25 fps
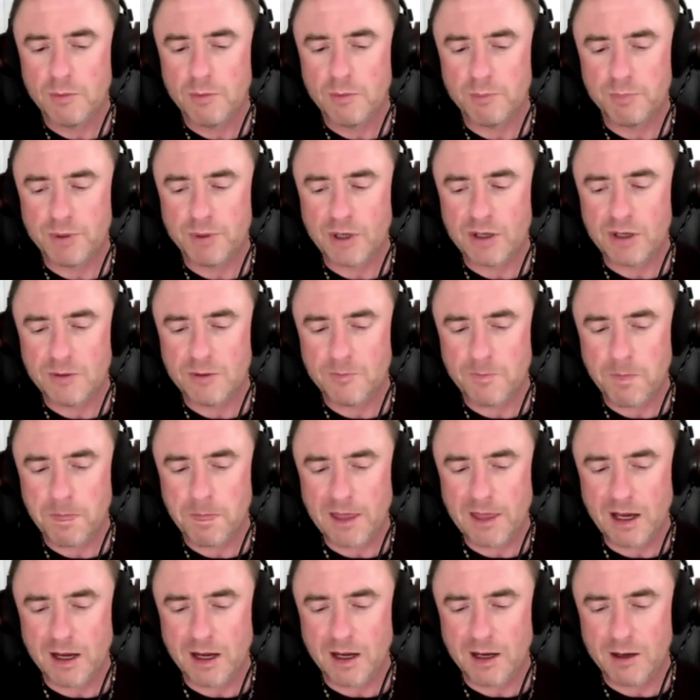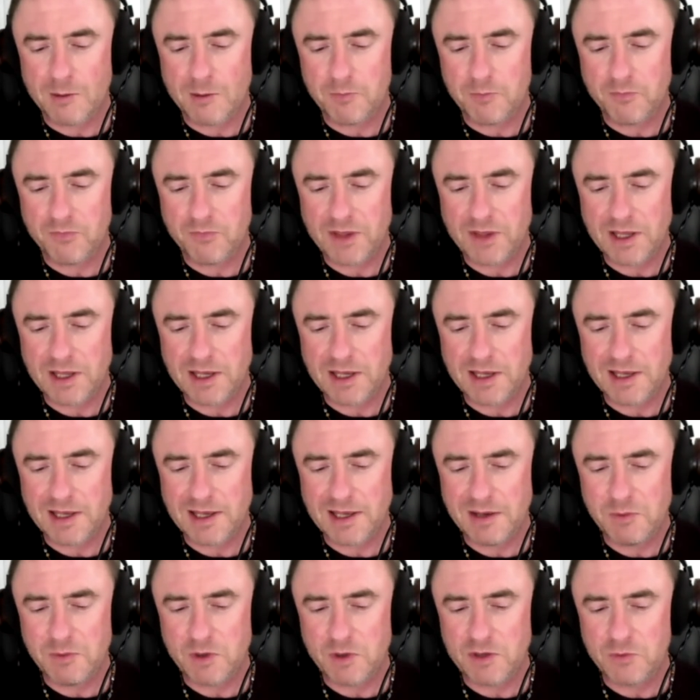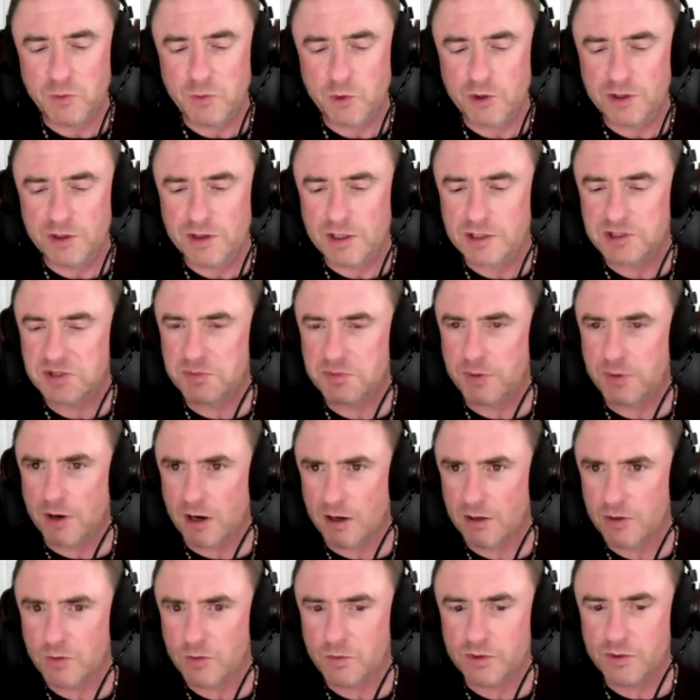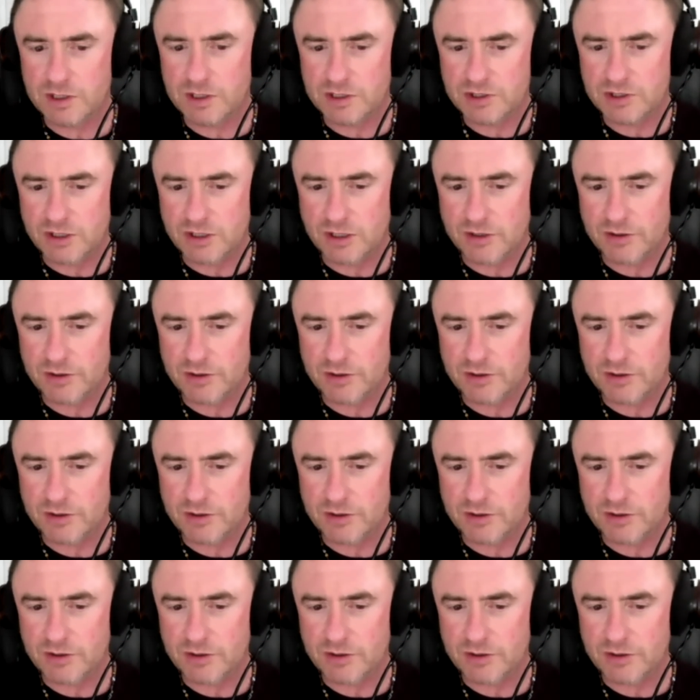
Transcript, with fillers: but um, it, when we're in there sparring with each other,